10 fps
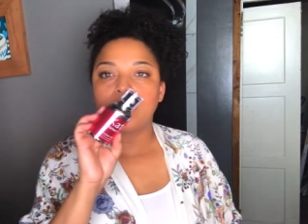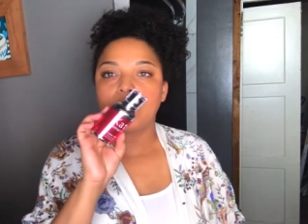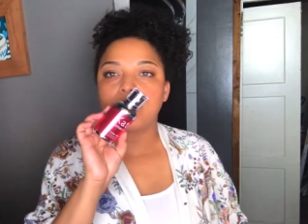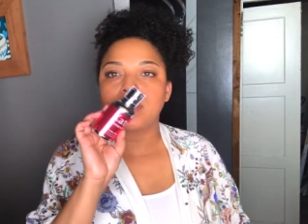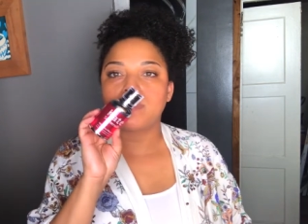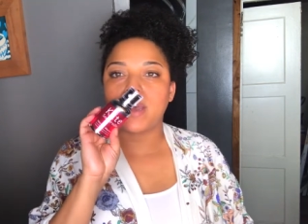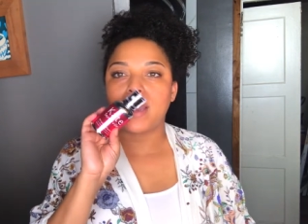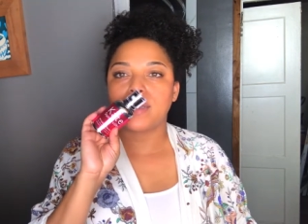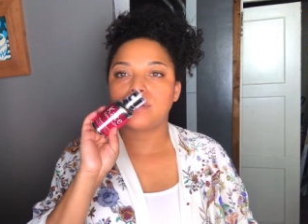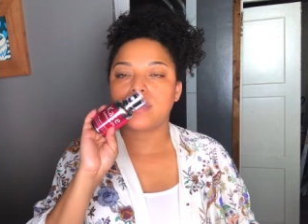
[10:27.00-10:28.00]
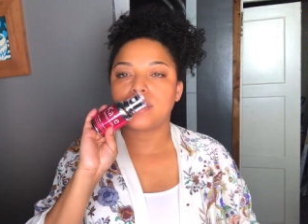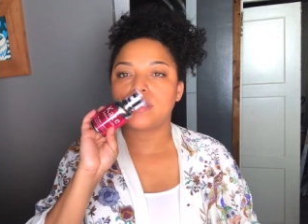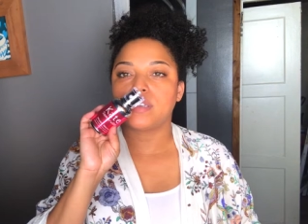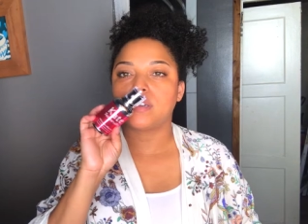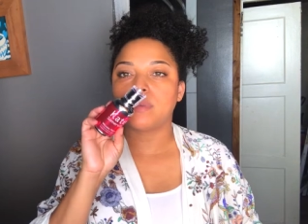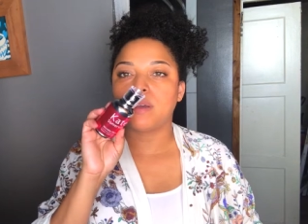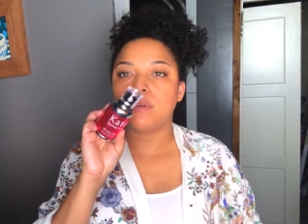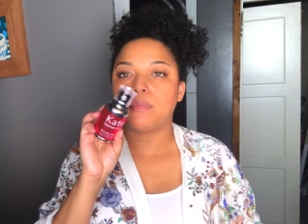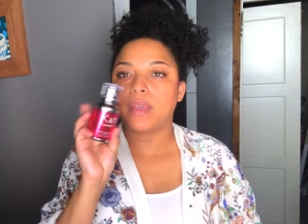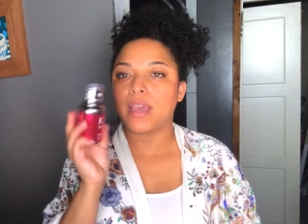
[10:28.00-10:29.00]
this is my hydrating serum. I
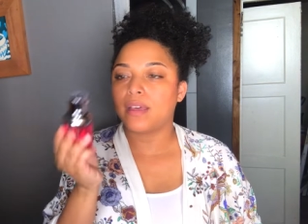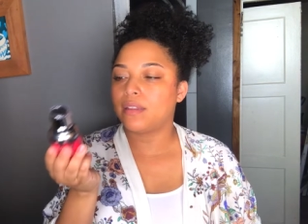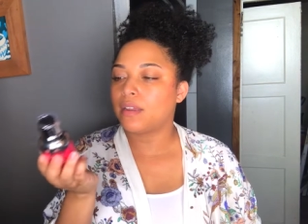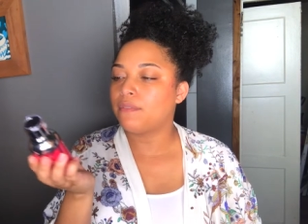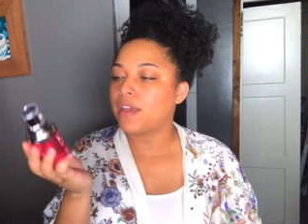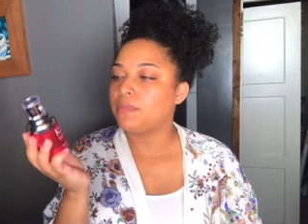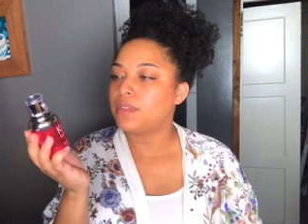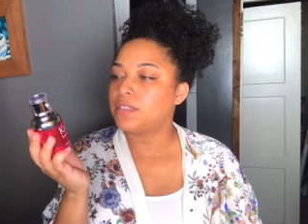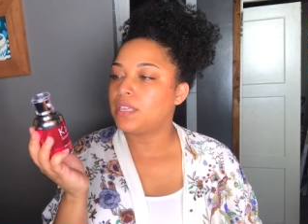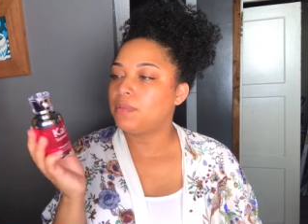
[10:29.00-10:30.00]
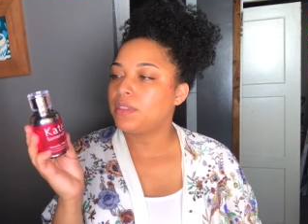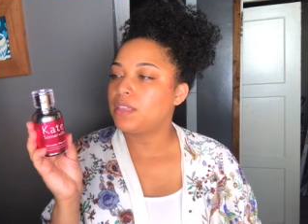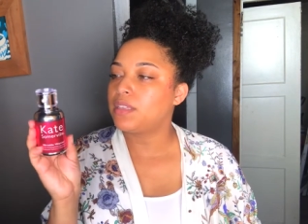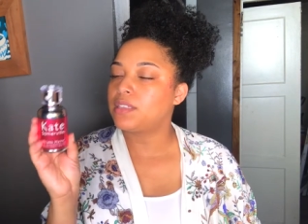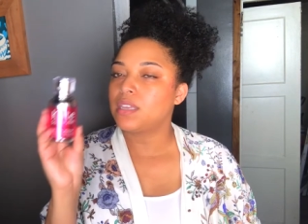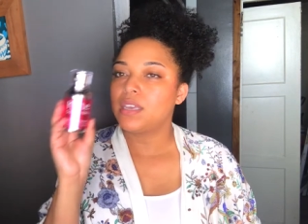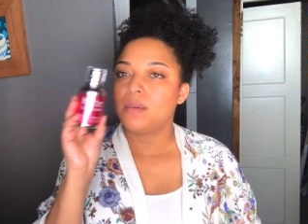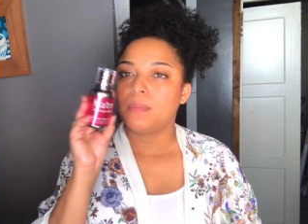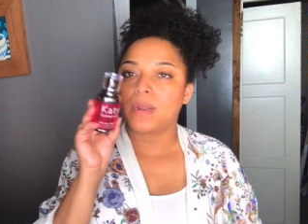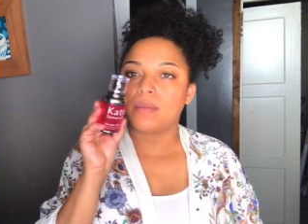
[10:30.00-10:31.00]
would add a vitamin C with this,
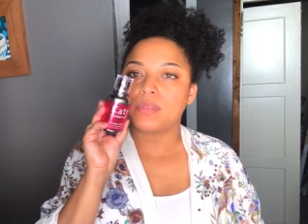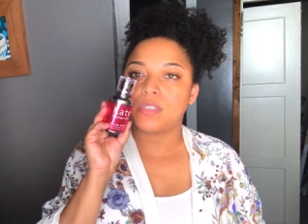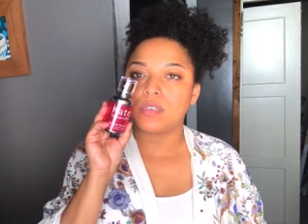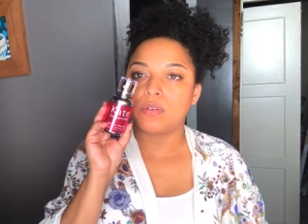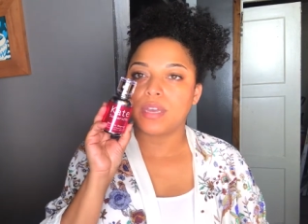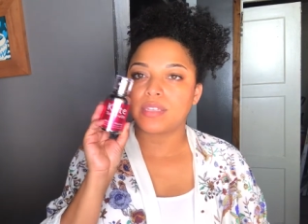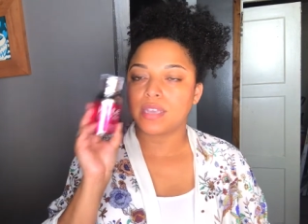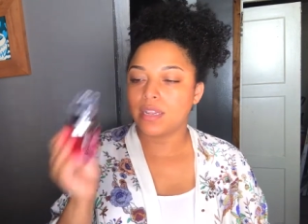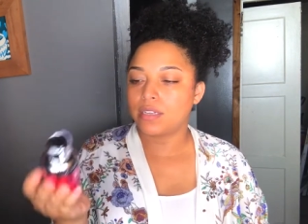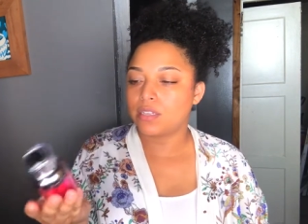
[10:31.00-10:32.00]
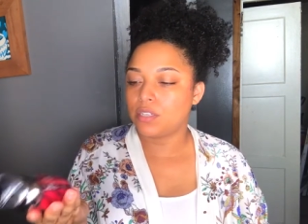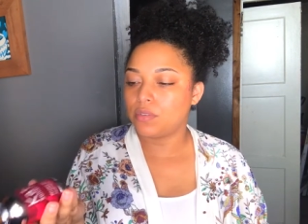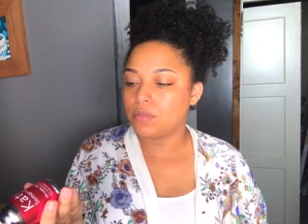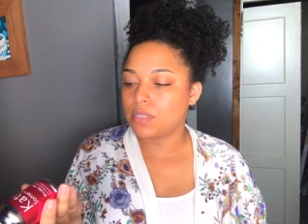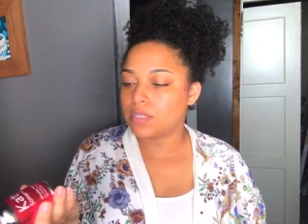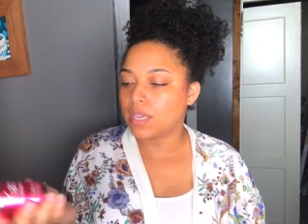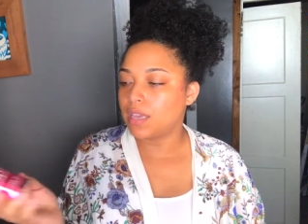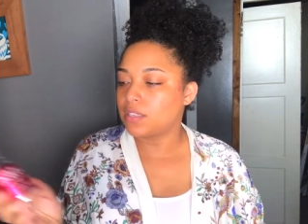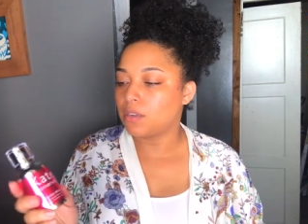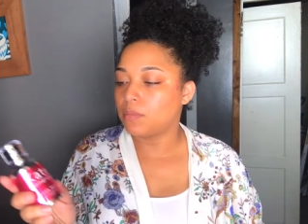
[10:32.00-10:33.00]
but I'm so excited to use this
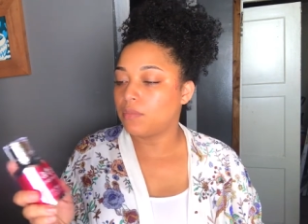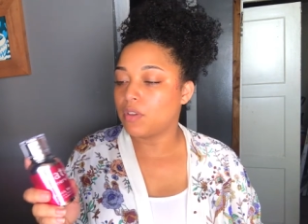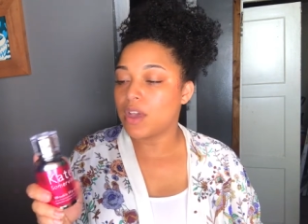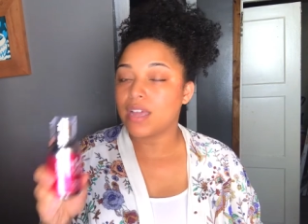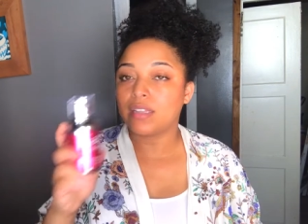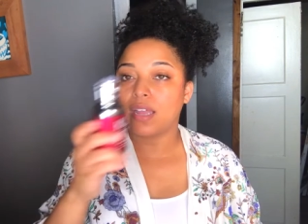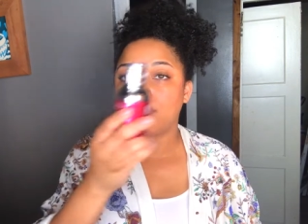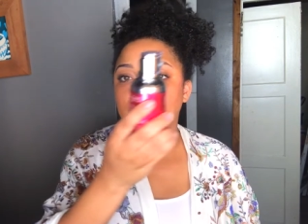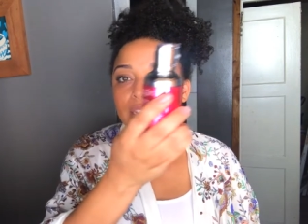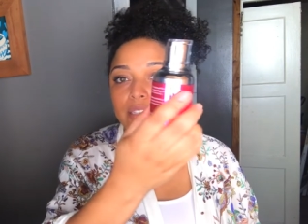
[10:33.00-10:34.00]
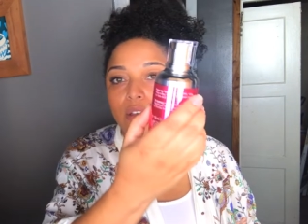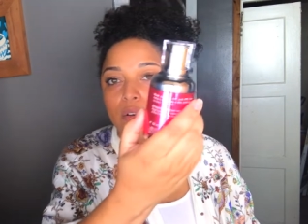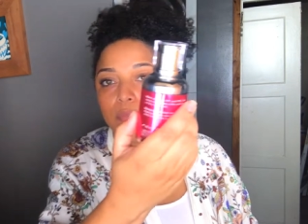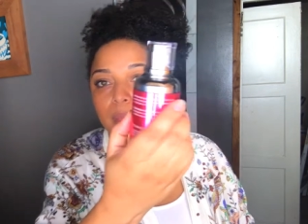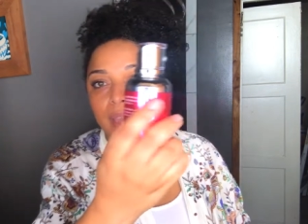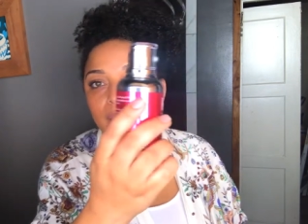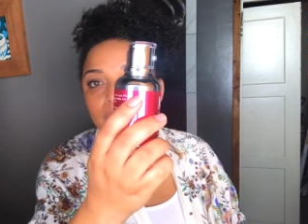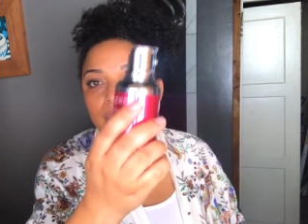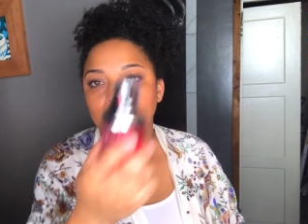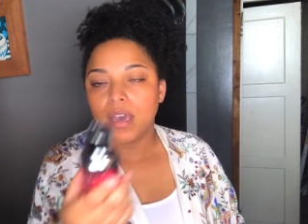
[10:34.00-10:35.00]
Kate Somerville. I love that it's opaque
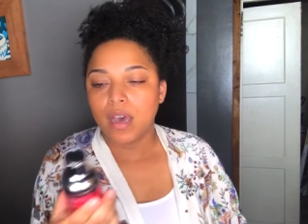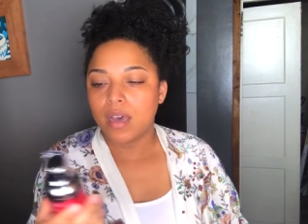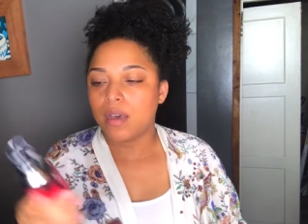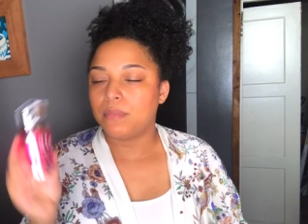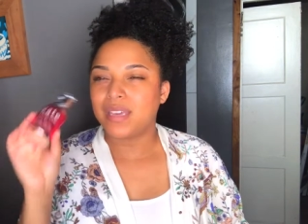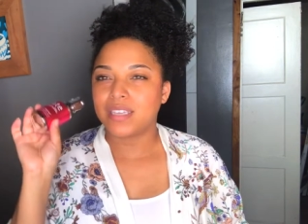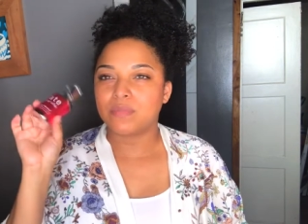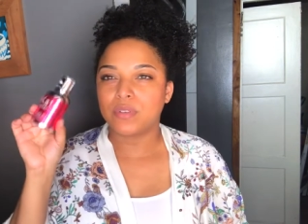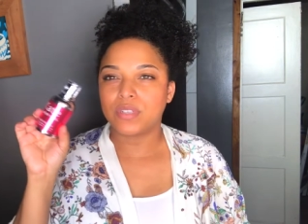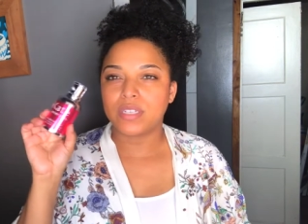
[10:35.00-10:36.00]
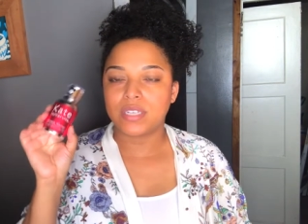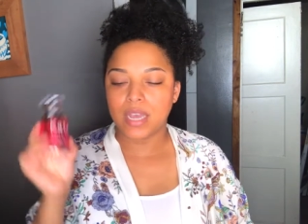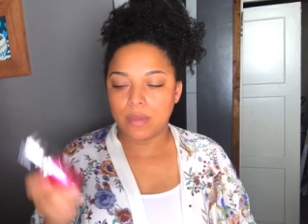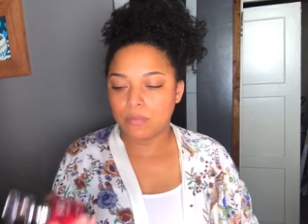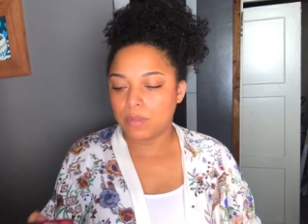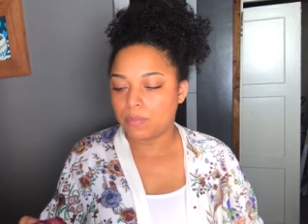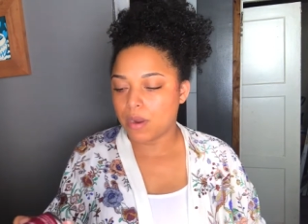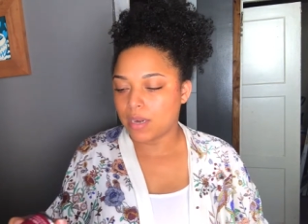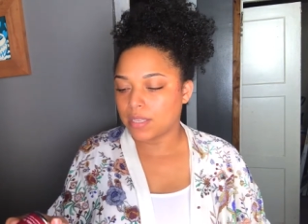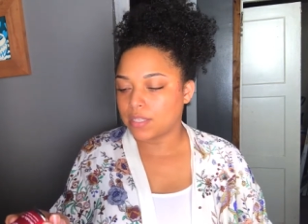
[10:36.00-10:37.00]
um, because most of the time with
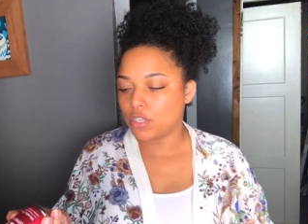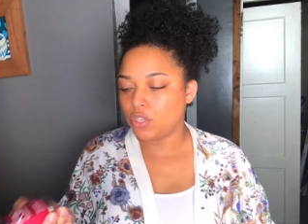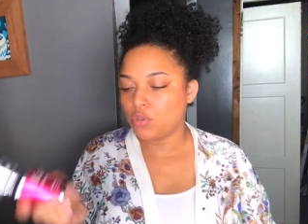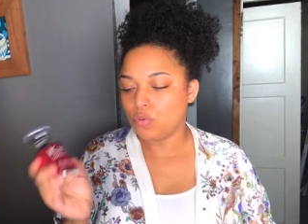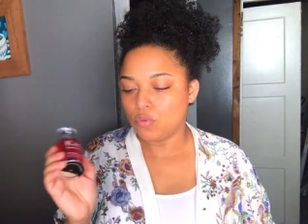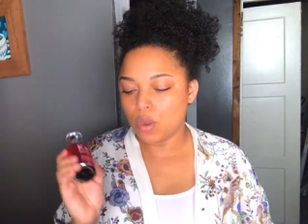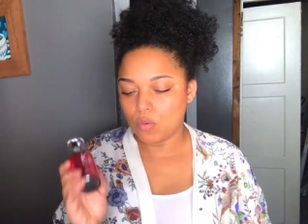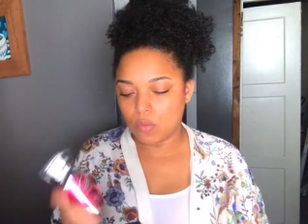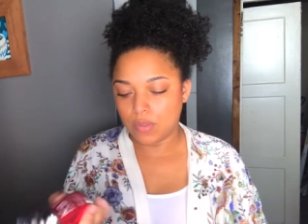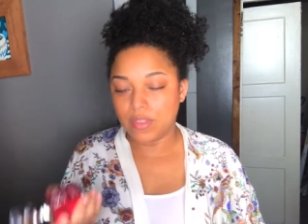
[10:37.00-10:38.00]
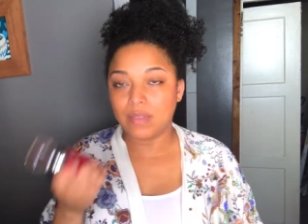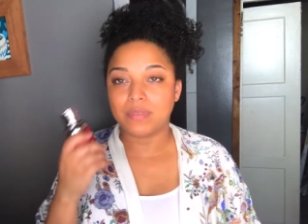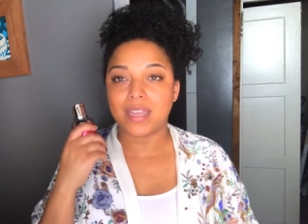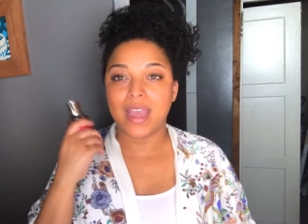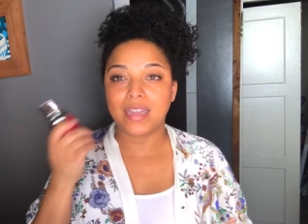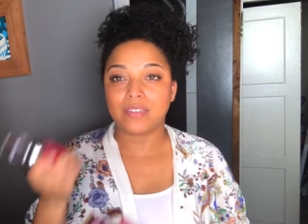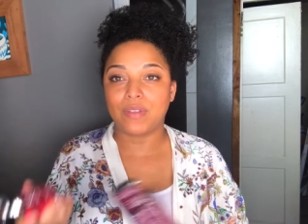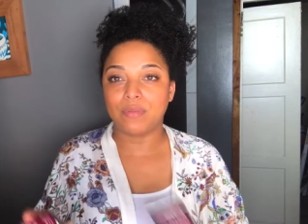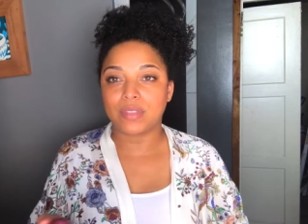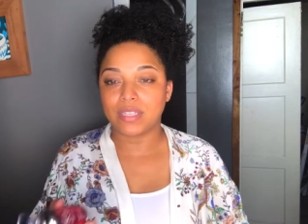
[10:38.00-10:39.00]
products, you don't want them to
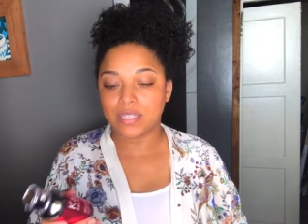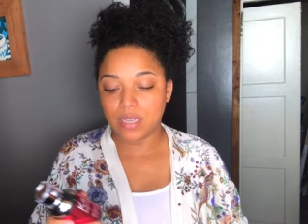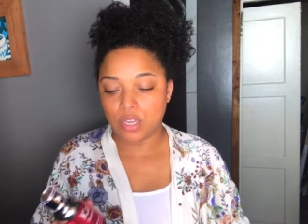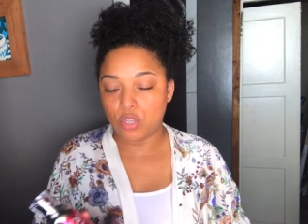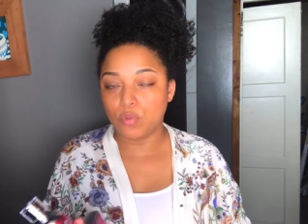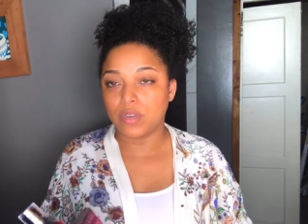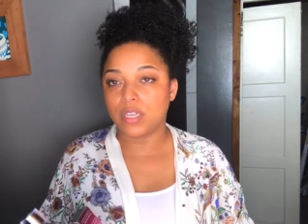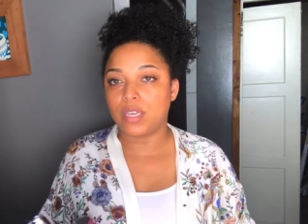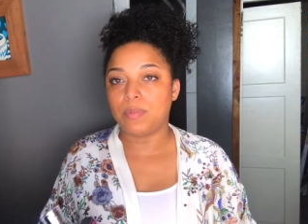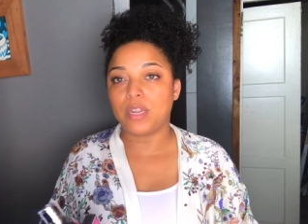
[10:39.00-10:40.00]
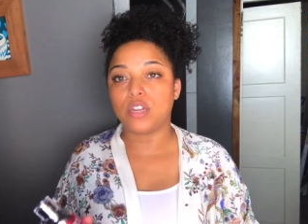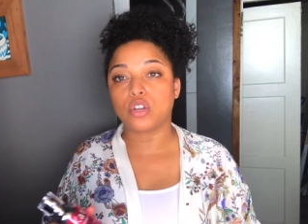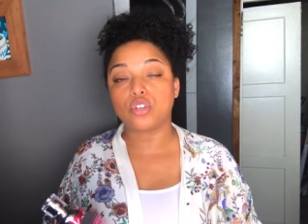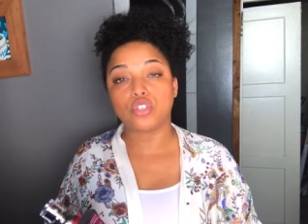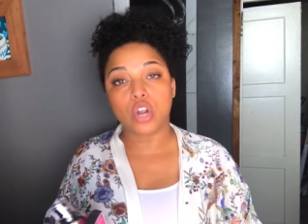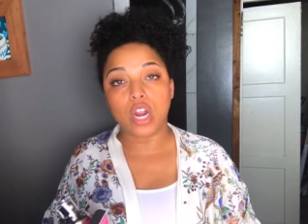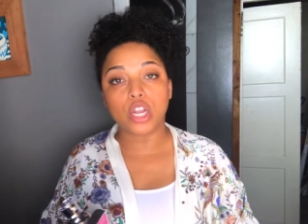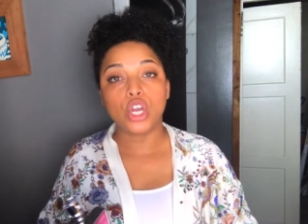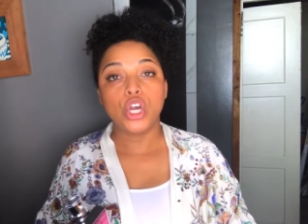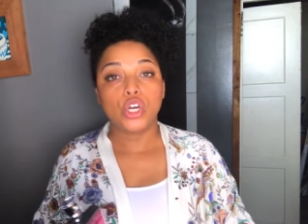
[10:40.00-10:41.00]
activate with the sun. You want to keep it in a dark,
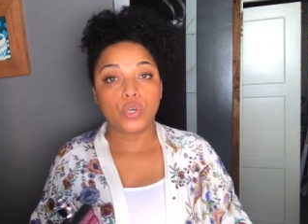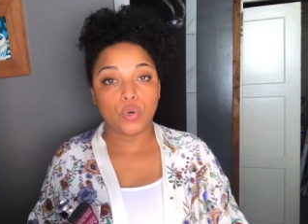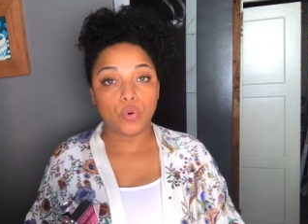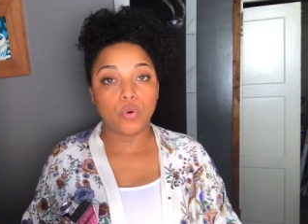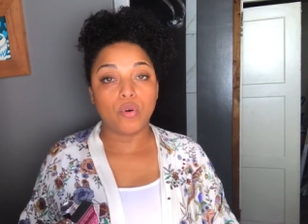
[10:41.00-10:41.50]
cool